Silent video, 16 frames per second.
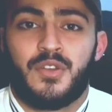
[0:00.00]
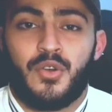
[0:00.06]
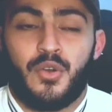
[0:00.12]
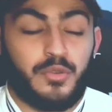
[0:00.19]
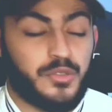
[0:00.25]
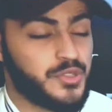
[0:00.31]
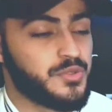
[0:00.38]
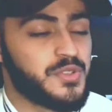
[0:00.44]

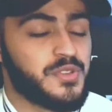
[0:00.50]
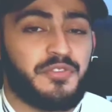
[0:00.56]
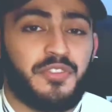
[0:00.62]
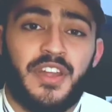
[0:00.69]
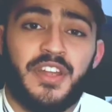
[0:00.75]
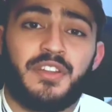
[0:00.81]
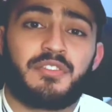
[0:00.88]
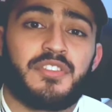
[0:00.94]
or she was
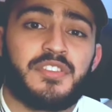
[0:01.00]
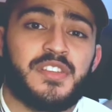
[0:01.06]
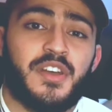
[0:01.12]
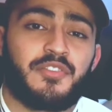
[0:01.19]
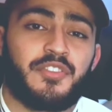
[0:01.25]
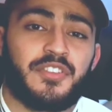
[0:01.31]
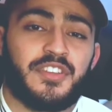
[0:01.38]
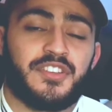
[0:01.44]
afraid of the
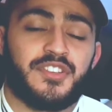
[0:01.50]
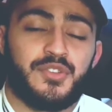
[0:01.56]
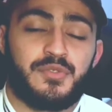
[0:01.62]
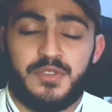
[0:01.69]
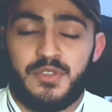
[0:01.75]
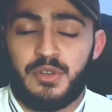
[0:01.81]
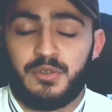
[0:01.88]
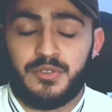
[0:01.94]
suffering that she
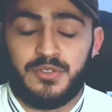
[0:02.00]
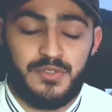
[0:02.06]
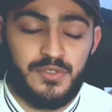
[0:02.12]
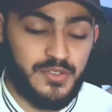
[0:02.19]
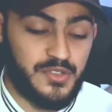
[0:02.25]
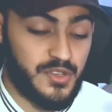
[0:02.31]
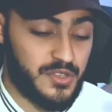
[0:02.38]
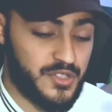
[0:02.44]

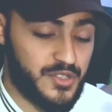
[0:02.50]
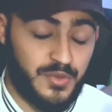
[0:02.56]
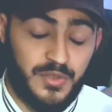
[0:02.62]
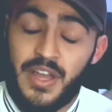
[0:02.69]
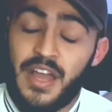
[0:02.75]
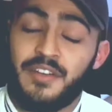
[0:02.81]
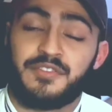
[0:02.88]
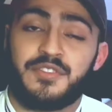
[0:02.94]

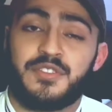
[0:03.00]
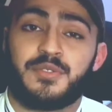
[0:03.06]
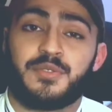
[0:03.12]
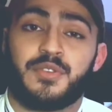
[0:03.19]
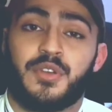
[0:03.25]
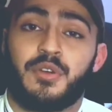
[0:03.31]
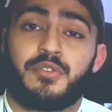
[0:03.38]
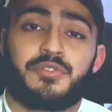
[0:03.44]
would have
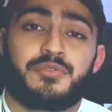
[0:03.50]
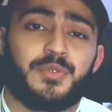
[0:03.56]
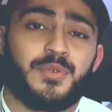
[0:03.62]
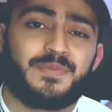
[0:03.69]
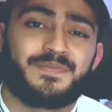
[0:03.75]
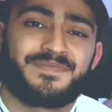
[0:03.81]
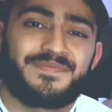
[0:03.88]
to go through.